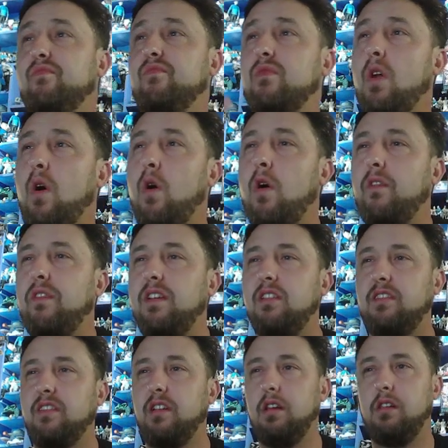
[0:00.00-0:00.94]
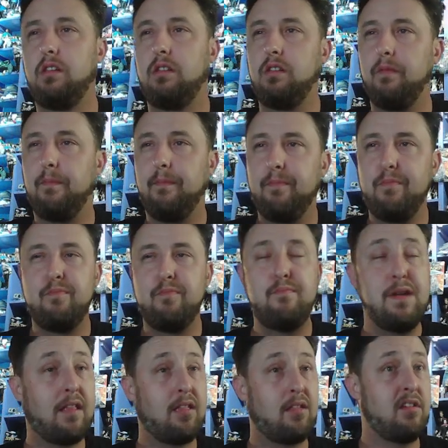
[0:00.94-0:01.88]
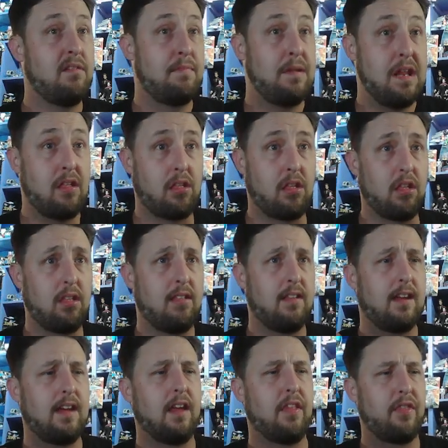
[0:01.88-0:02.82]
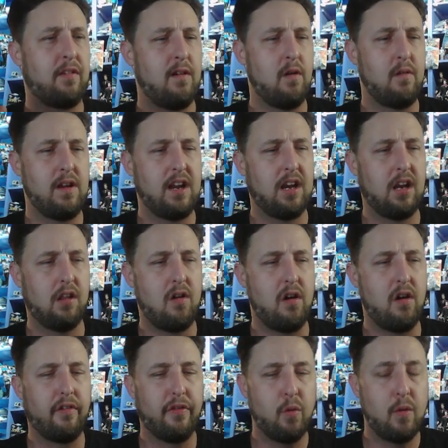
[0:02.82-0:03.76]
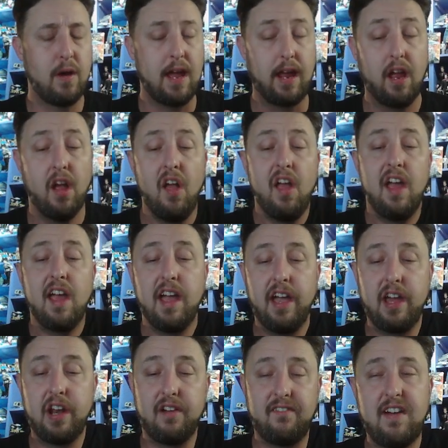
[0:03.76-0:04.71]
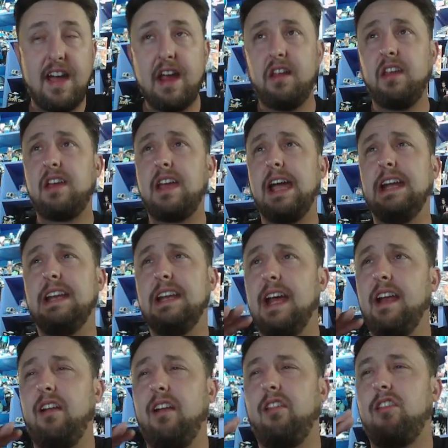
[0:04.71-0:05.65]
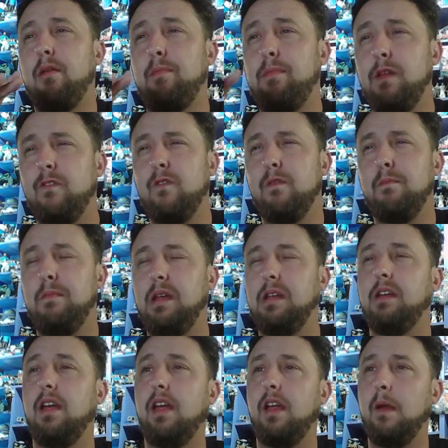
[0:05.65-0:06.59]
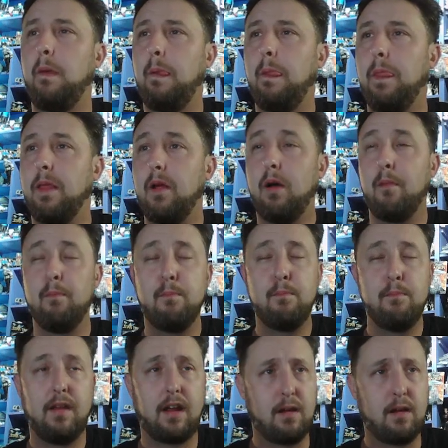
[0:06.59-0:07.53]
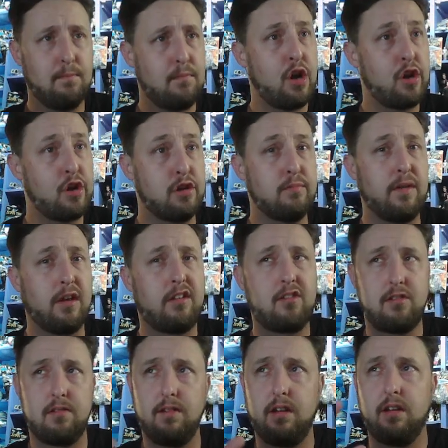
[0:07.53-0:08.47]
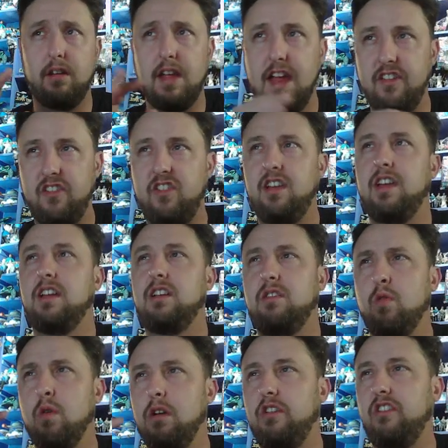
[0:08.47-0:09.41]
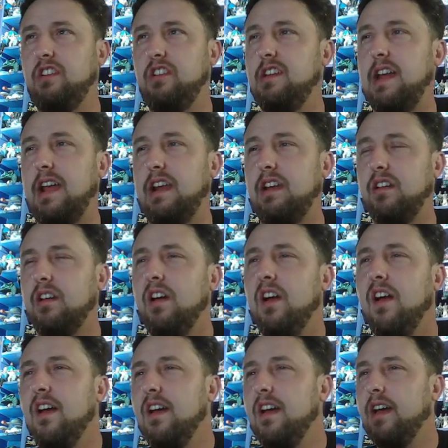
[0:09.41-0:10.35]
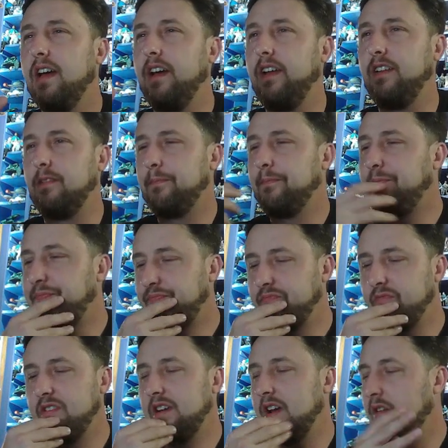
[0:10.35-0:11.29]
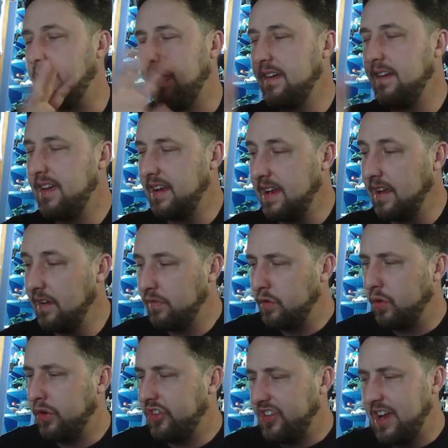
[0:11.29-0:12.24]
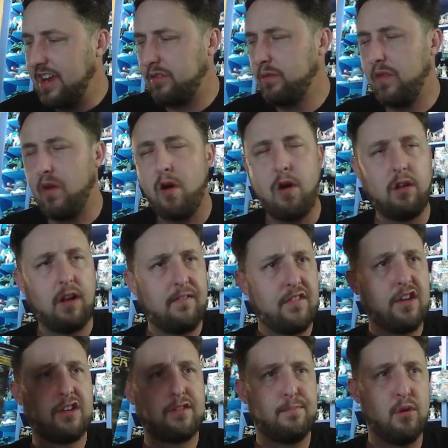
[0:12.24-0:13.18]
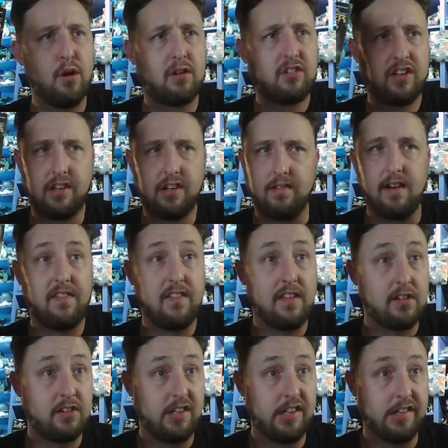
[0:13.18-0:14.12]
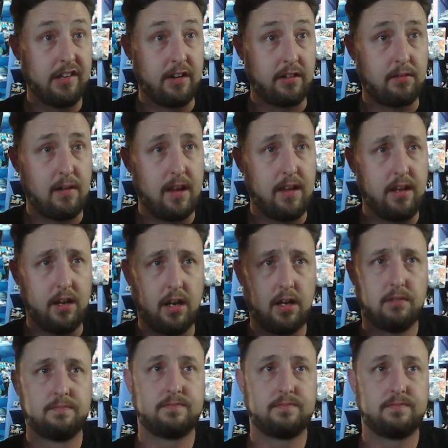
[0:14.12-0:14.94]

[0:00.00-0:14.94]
all these little bits and pieces that get thrown in along the way. And it finally kind of ends up even being like a murder mystery as you get towards the end. And of course, as with all of these books that are in this series right here,